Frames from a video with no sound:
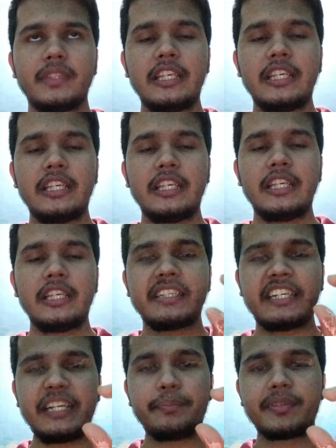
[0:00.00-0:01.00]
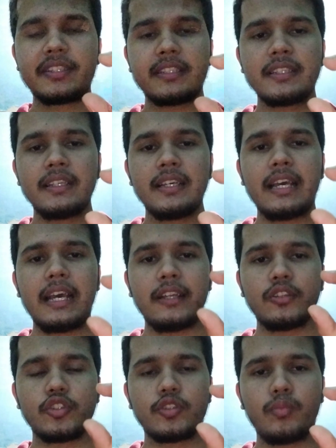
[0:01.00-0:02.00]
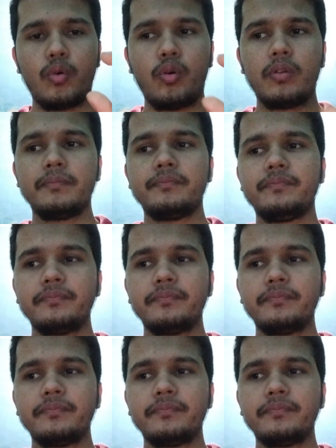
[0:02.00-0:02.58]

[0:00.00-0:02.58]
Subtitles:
keep it crisp and small,